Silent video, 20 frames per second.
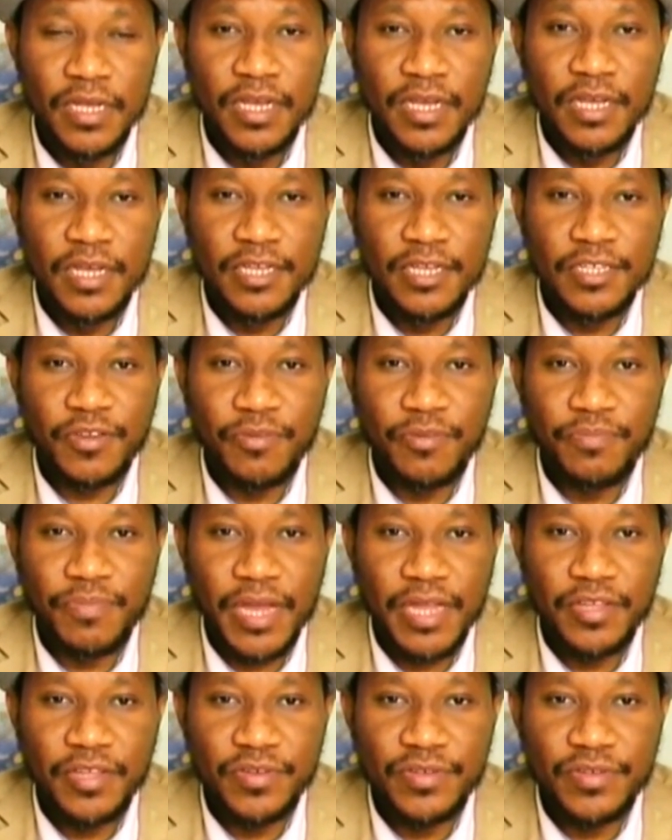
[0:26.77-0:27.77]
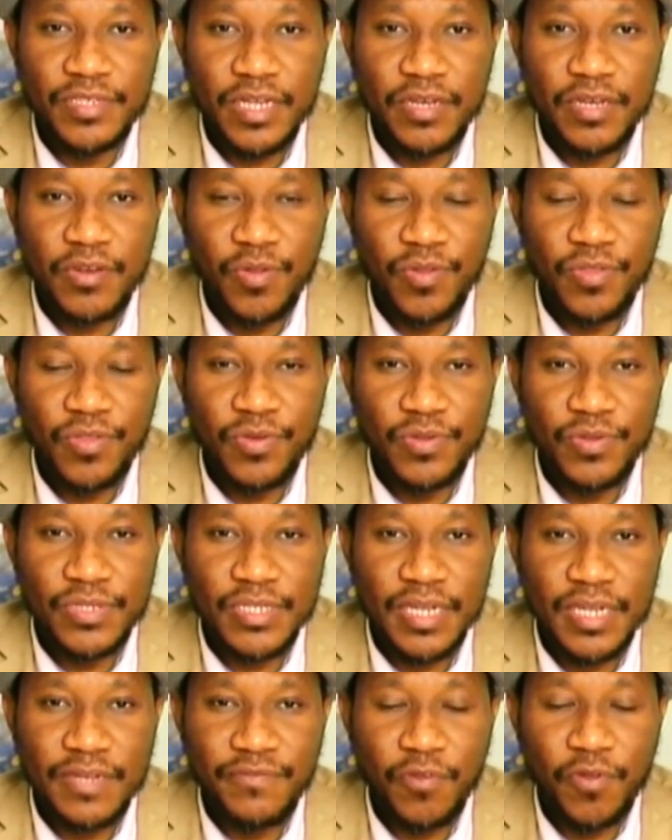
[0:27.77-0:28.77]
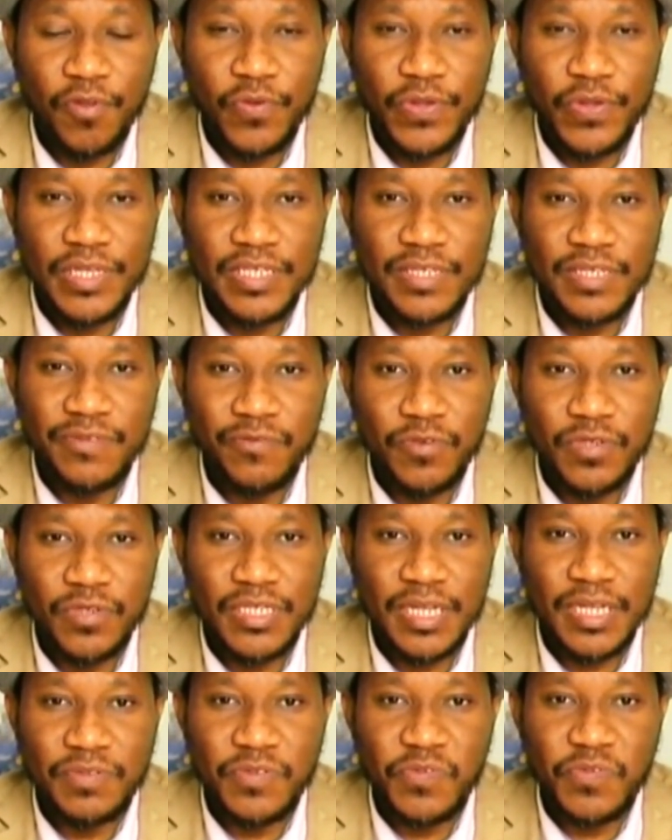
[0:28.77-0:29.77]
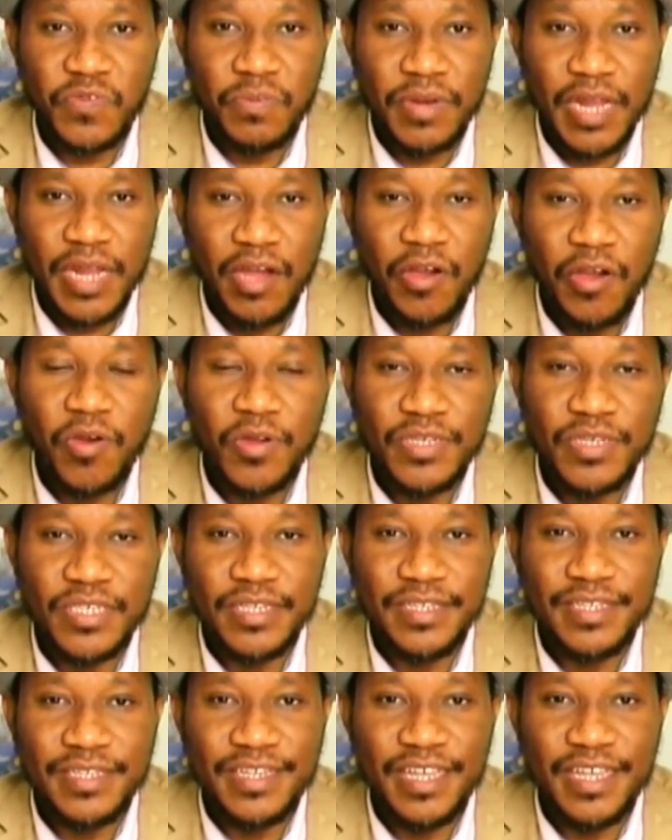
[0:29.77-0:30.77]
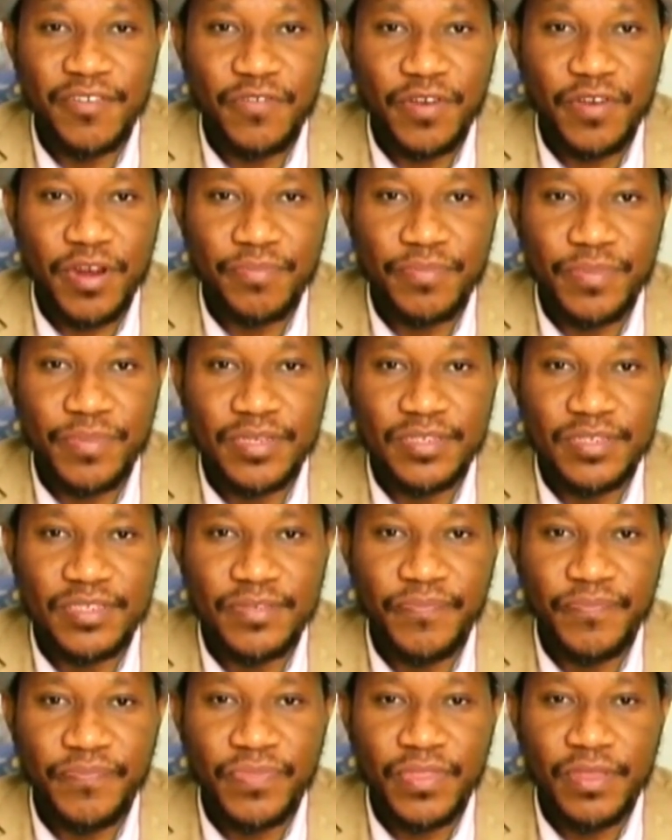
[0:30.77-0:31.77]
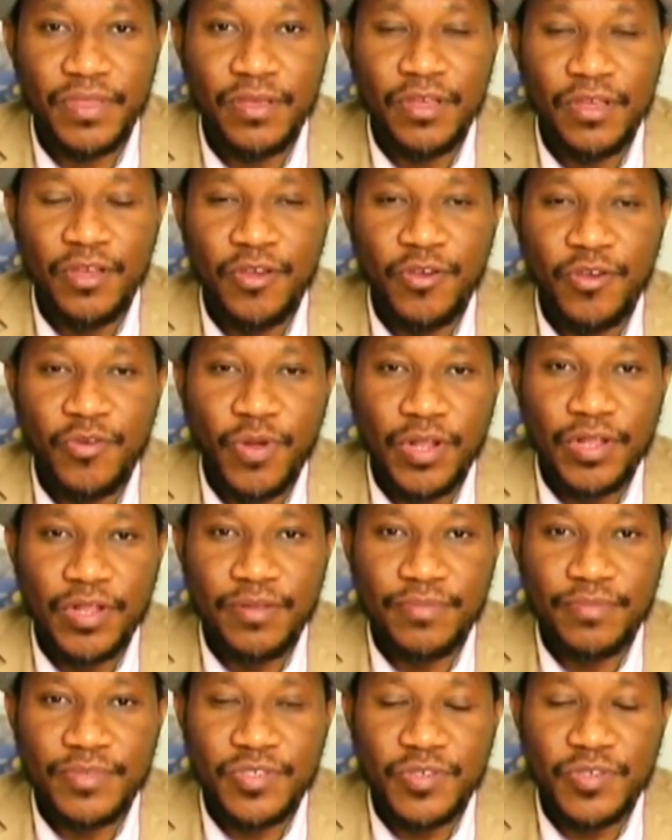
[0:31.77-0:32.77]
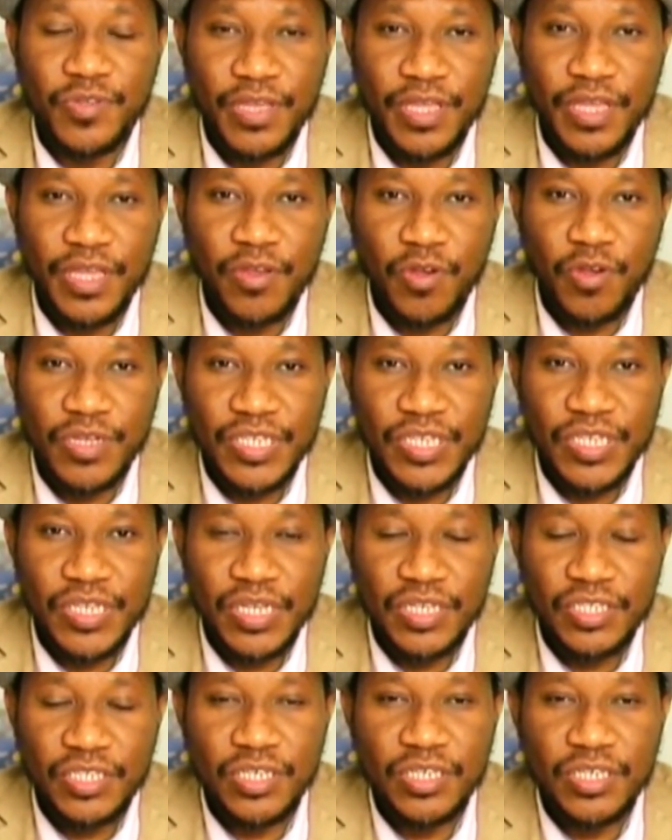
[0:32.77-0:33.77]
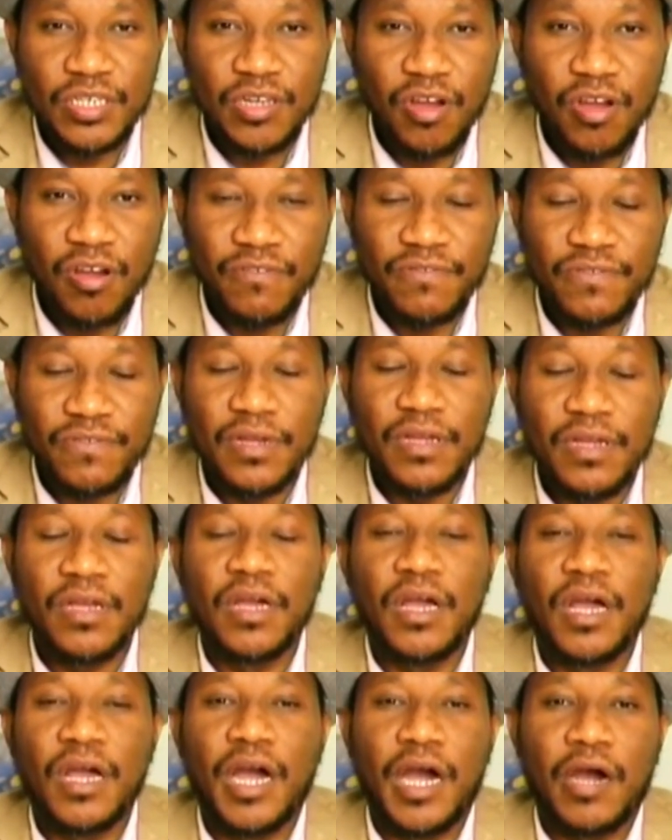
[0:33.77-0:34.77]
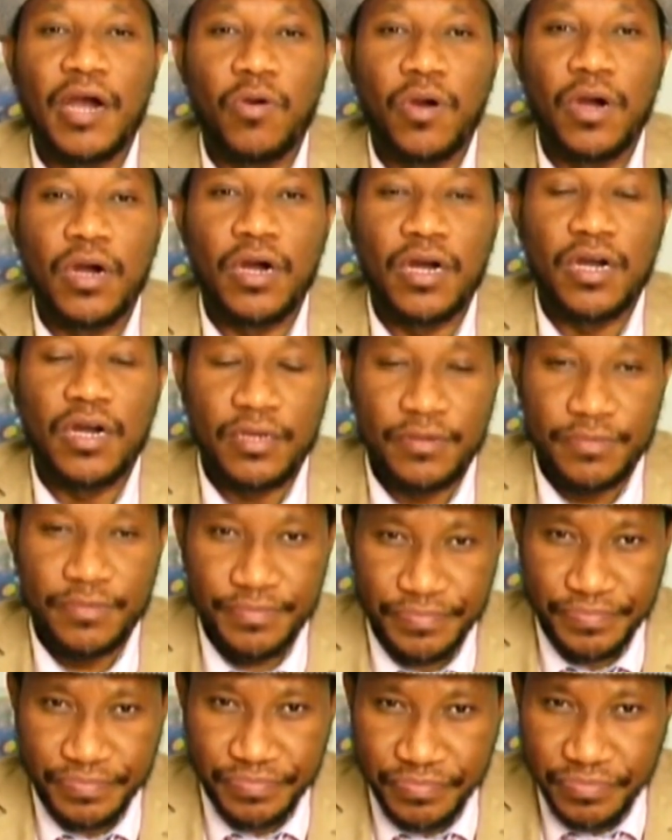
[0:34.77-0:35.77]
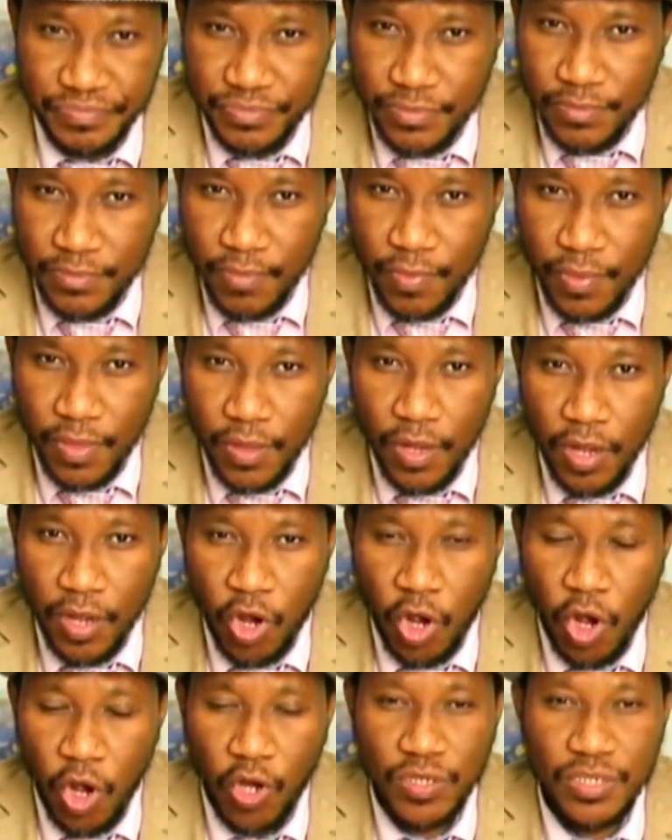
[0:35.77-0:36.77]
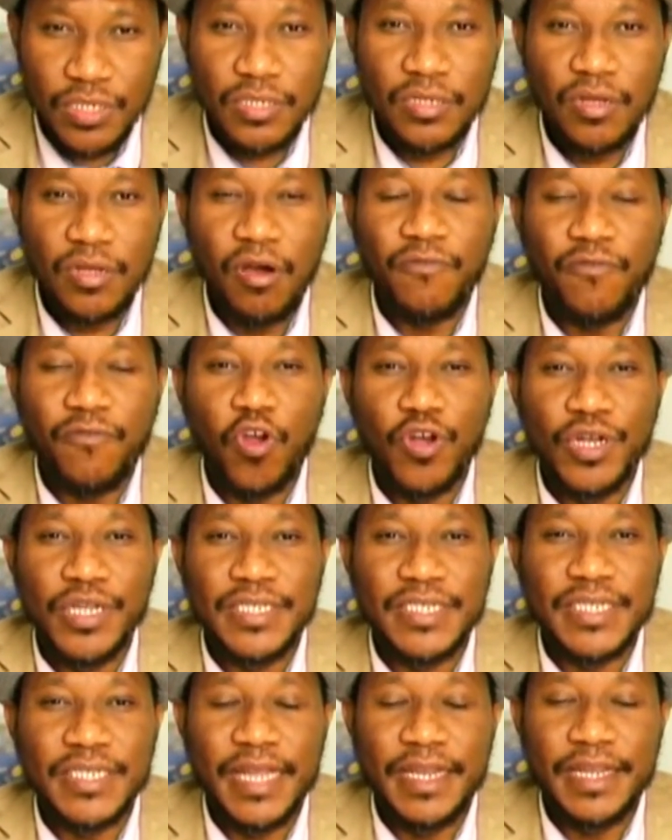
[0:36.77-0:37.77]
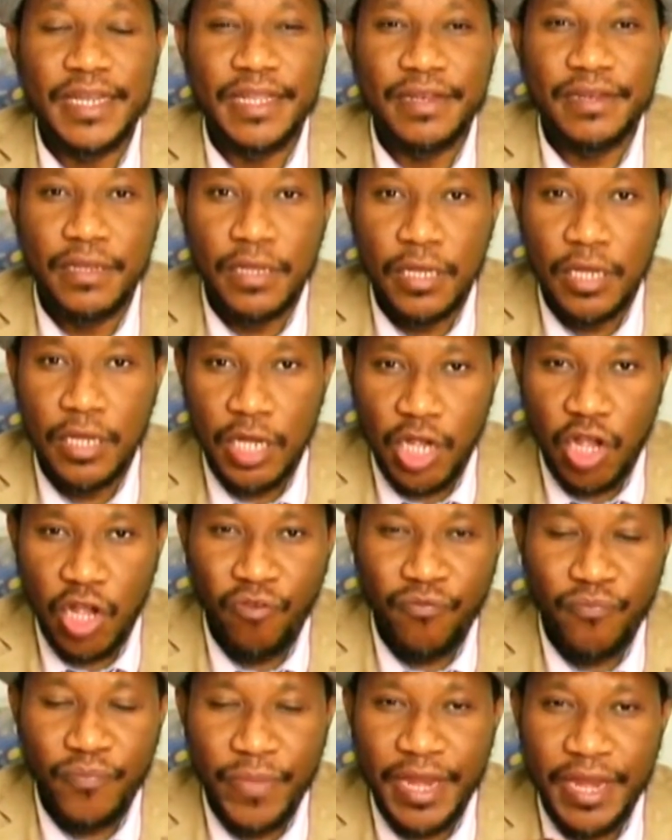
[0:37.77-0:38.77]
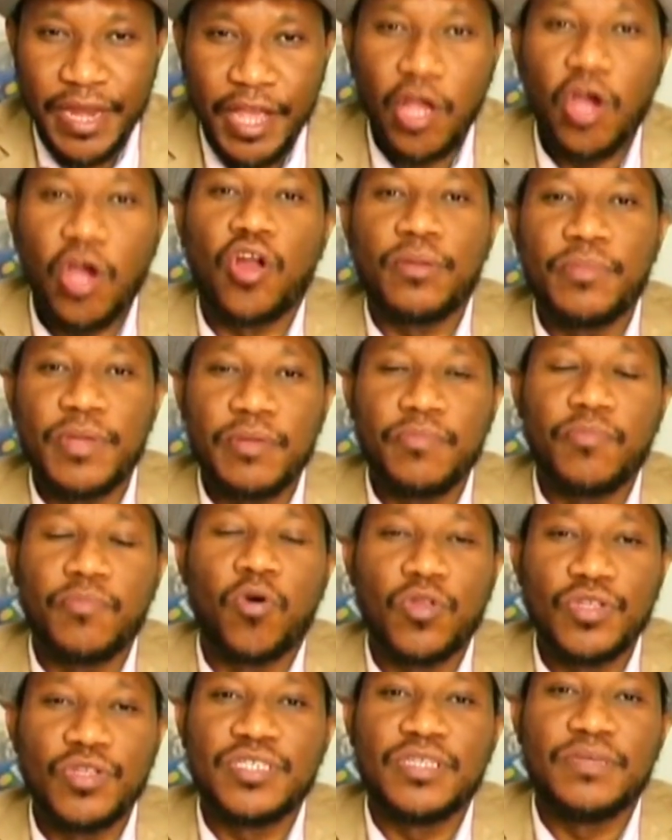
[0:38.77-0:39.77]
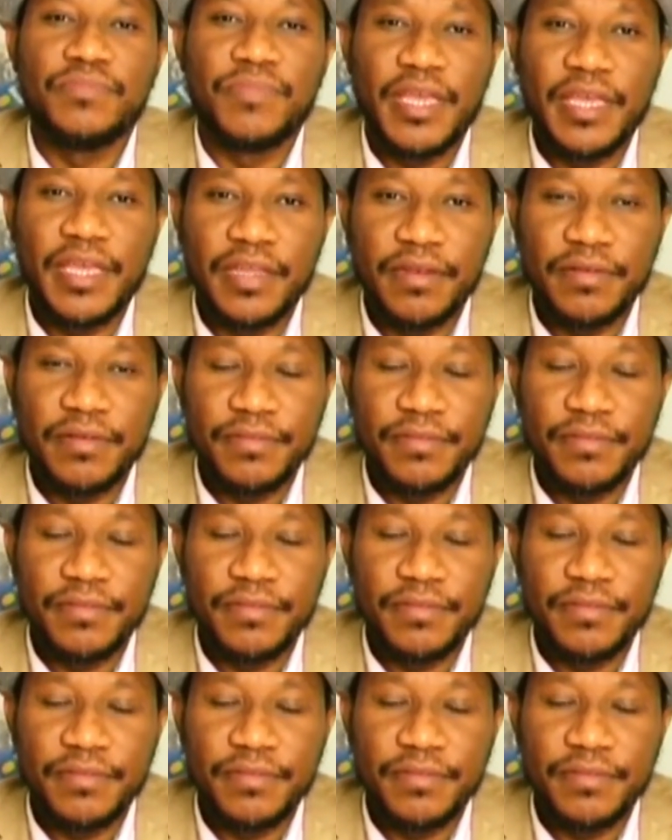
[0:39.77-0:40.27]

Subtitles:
his companions, and all those that follow his footsteps from now until the day of Christ. Welcome to the continuation of our course of understanding government economic policy making.